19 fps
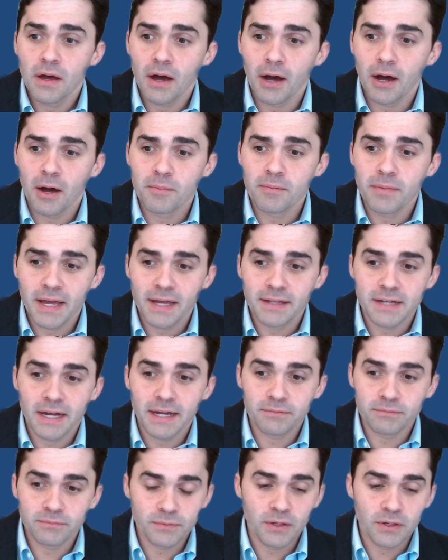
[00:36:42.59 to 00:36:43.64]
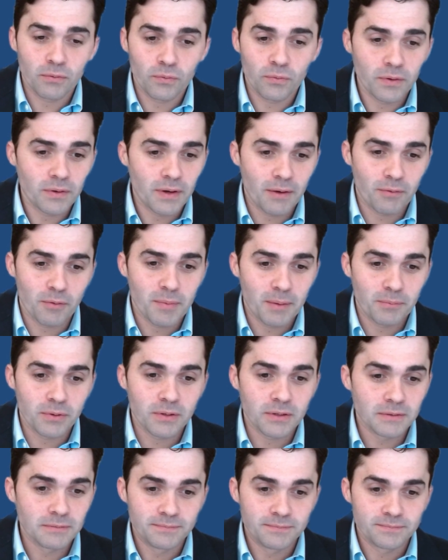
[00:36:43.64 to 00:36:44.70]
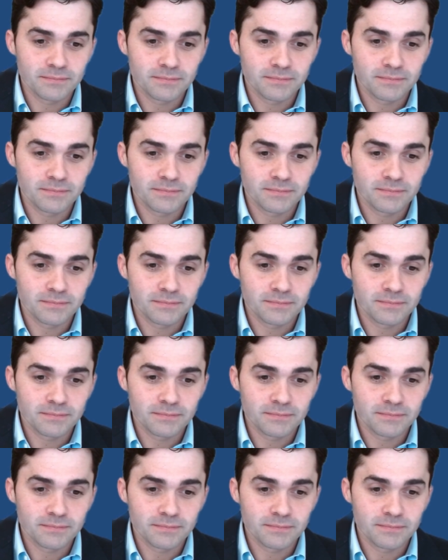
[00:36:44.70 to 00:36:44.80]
And I remember